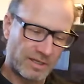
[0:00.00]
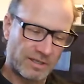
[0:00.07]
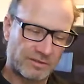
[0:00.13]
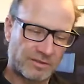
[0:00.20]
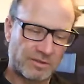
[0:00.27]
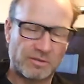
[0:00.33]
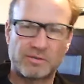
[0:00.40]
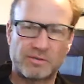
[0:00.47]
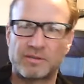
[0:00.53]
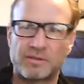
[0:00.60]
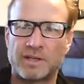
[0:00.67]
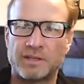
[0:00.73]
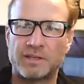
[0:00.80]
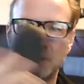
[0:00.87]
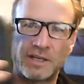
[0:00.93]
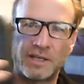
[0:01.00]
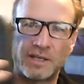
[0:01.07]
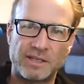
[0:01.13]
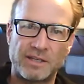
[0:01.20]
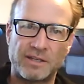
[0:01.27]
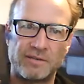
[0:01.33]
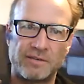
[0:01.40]
So I can
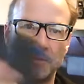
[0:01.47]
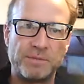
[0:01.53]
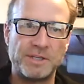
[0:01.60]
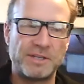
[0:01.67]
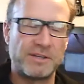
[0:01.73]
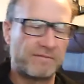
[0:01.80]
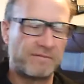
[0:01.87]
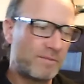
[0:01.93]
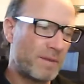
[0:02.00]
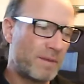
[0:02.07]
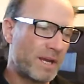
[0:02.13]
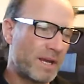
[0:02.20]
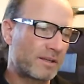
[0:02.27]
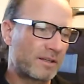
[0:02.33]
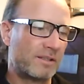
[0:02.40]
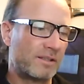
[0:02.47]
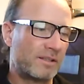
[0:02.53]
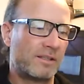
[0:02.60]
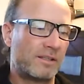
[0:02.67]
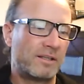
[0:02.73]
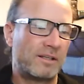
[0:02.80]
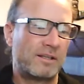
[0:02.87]
get immediate feedback
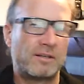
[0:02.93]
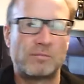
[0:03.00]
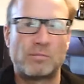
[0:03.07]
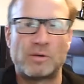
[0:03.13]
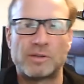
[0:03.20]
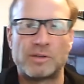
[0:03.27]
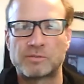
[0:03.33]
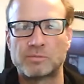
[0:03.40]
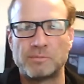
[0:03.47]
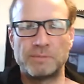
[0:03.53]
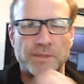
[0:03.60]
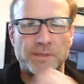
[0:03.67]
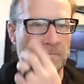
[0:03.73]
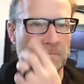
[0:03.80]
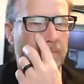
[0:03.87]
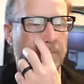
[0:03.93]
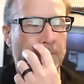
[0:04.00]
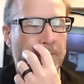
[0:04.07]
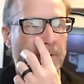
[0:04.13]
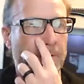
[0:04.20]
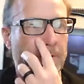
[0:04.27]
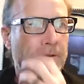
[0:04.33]
while swimming.
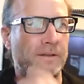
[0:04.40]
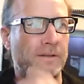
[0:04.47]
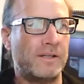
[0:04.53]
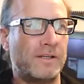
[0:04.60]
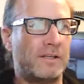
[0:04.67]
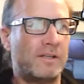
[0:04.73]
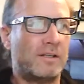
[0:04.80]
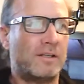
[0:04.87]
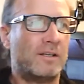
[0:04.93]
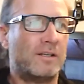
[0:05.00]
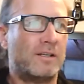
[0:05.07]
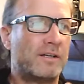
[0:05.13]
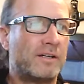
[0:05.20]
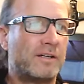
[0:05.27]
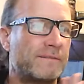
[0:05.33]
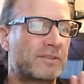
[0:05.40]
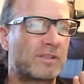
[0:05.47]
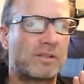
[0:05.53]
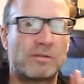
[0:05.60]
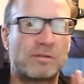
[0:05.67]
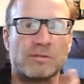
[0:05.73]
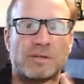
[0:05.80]
All right,
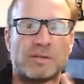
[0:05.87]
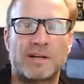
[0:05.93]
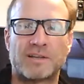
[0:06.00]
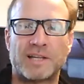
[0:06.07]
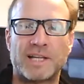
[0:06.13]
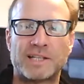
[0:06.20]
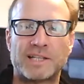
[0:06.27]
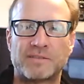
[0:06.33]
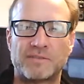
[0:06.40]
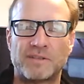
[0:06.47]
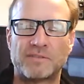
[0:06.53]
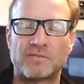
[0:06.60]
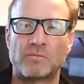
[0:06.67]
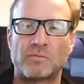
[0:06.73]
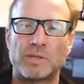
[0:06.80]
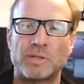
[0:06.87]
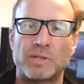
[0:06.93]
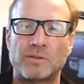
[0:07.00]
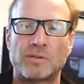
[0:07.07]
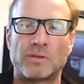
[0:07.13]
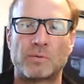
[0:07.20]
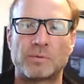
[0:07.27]
so lots of different ways
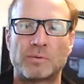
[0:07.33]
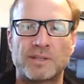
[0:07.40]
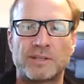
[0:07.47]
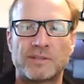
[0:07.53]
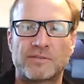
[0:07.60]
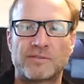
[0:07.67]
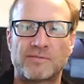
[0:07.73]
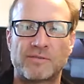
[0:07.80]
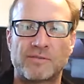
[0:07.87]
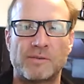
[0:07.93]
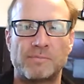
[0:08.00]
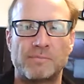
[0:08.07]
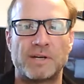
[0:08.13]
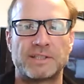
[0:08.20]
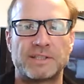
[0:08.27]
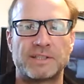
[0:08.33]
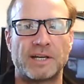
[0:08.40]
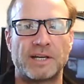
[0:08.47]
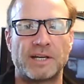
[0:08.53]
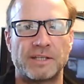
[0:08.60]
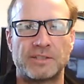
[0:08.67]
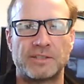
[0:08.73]
you can go with this, from
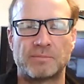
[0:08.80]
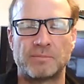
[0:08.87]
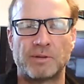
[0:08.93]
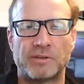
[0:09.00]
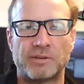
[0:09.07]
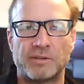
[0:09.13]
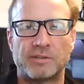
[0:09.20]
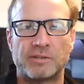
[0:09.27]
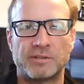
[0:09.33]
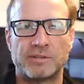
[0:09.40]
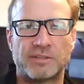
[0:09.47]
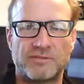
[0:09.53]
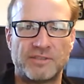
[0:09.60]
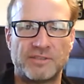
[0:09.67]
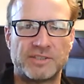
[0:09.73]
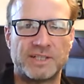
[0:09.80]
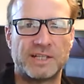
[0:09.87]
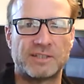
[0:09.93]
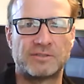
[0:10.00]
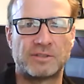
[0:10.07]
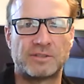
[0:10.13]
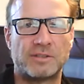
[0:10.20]
tying in some other areas,
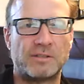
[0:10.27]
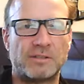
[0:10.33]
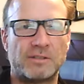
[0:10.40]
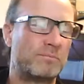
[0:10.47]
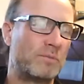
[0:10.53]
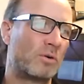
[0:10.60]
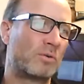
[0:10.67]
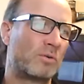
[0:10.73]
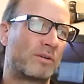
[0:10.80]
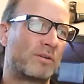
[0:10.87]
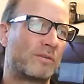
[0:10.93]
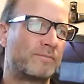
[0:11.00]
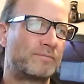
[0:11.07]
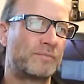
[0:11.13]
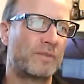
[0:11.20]
physiology, motor,